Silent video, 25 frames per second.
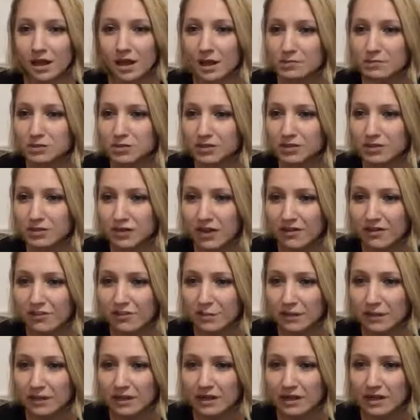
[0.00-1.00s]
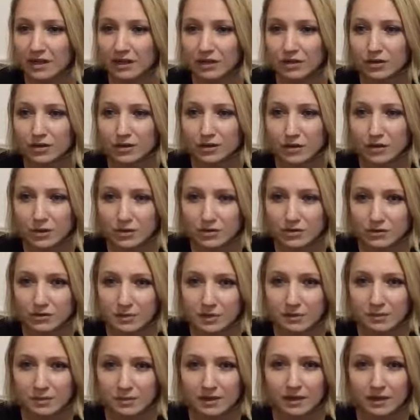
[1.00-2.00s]
I'm sure everybody here knows
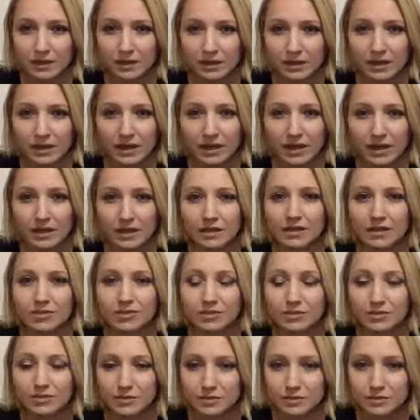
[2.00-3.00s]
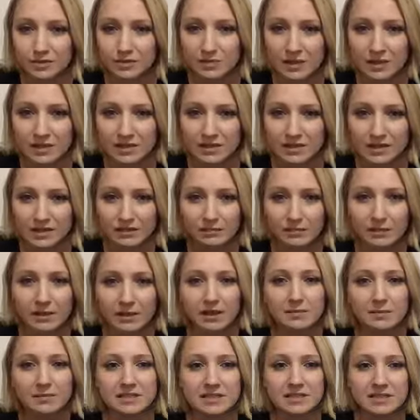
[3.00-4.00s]
me, but I'll go ahead and introduce myself.
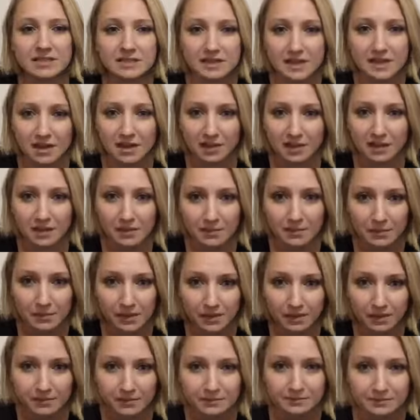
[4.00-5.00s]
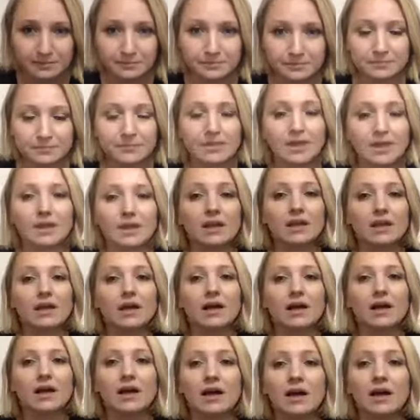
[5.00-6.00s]
My name is Natalia Martin.
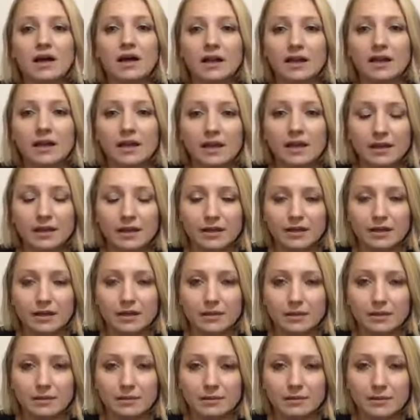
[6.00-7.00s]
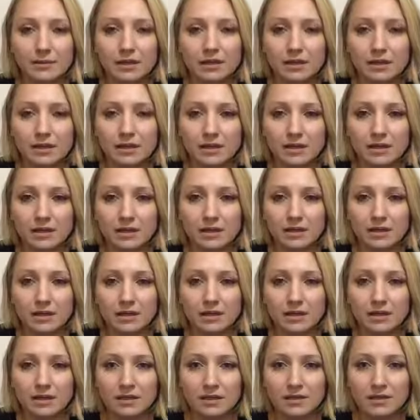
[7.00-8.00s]
I am
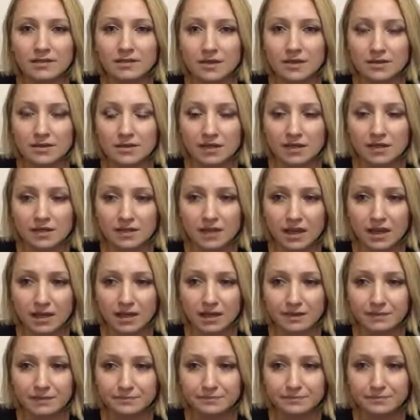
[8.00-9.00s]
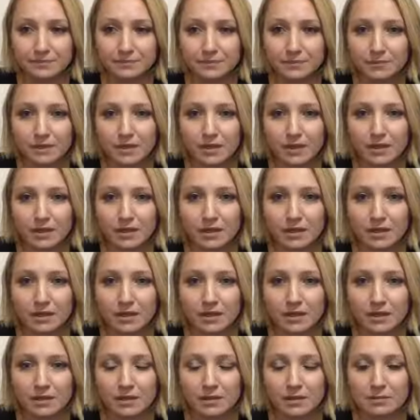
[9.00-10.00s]
in South Carolina,
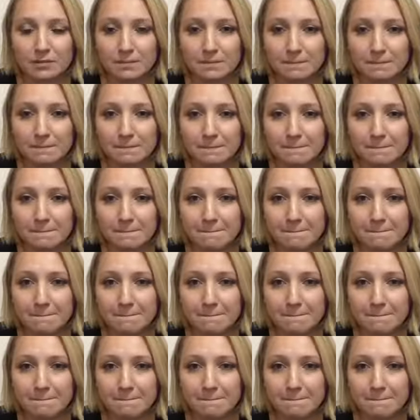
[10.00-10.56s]
and